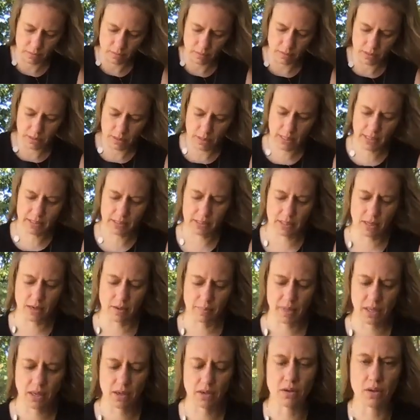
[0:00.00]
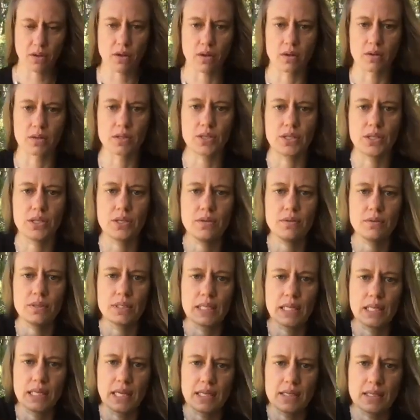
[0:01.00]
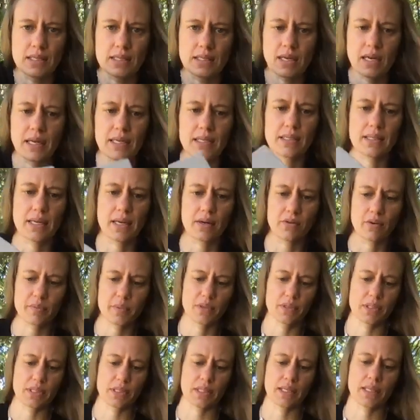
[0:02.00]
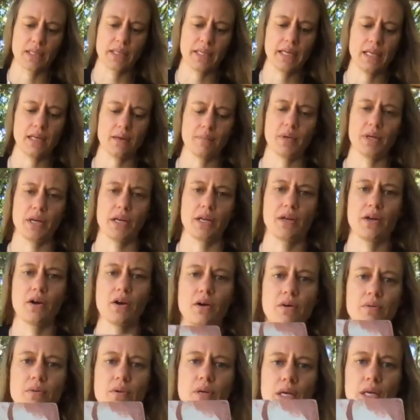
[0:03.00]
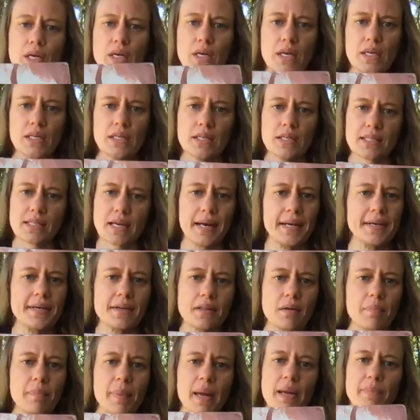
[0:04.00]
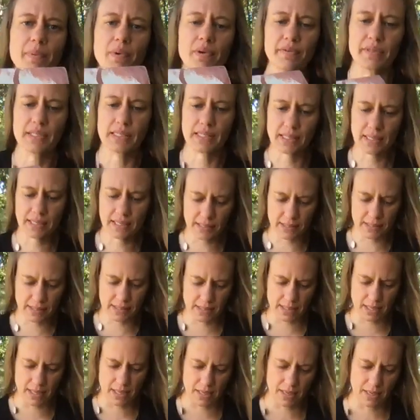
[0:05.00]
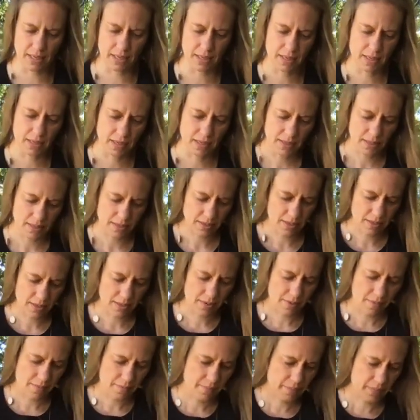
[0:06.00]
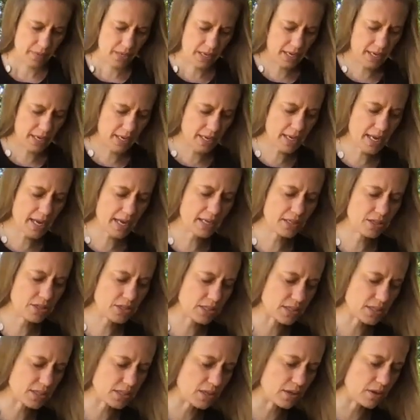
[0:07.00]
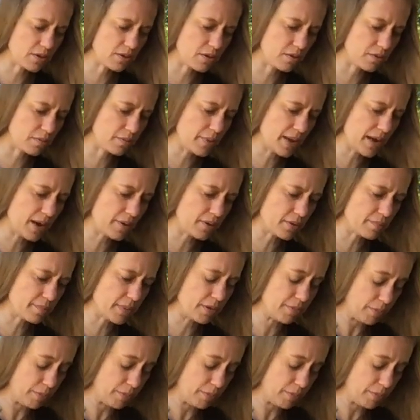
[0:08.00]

So that's coming along too. See, that side's now almost clean. I'm going to go to the side I did the paper resist, and again, just go back with